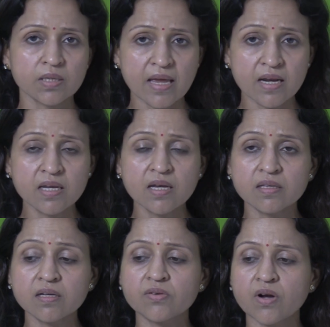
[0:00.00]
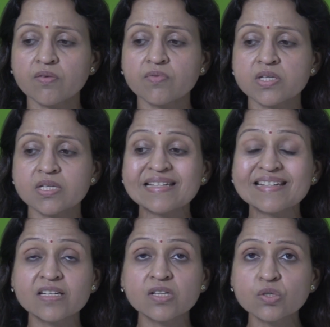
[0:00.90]
any other drug which is
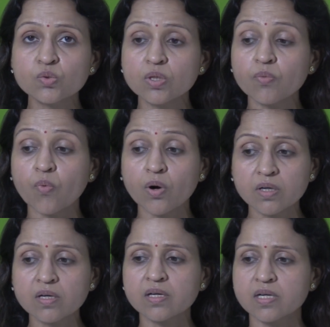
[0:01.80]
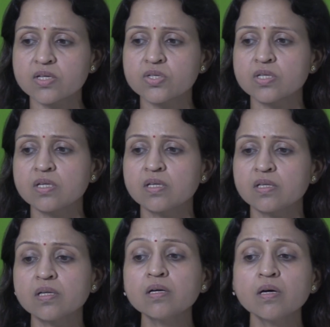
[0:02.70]
leading to the water retention
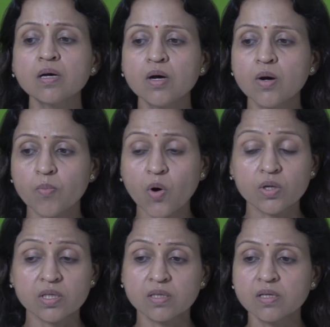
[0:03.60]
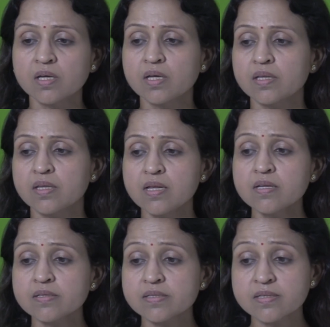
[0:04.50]
in the body.
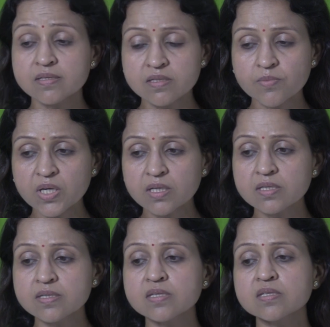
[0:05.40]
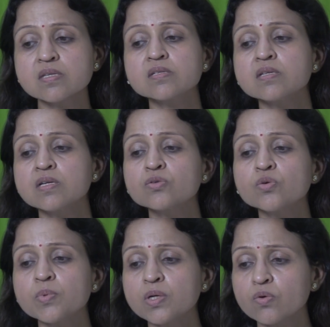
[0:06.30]
Then systemic diseases need
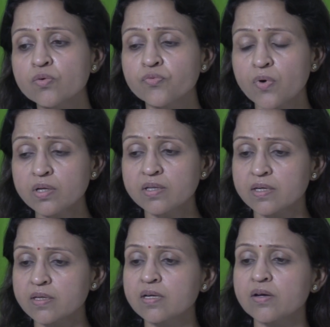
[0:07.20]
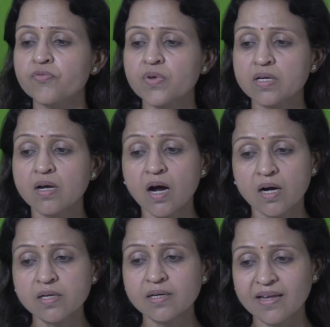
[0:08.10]
to be looked for that can affect
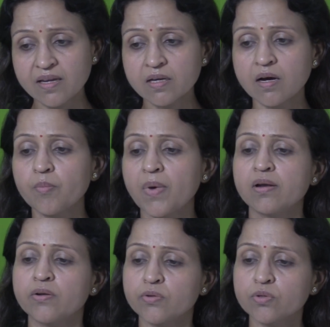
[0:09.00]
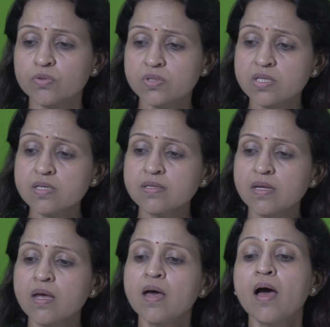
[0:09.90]
heart, like amyloidosis
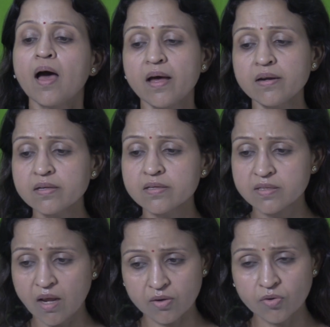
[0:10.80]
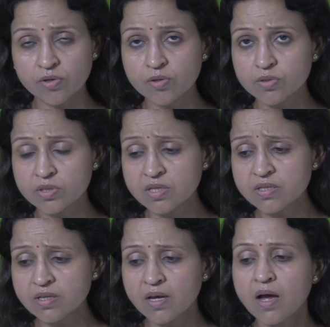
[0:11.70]
and
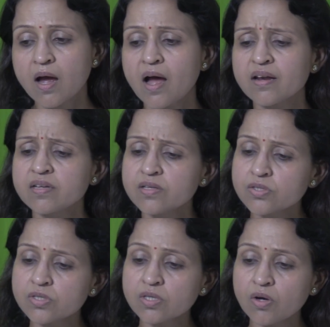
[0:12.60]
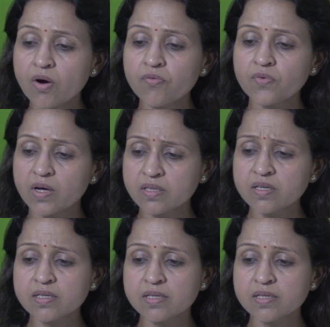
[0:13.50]
sarcoidosis, and history of other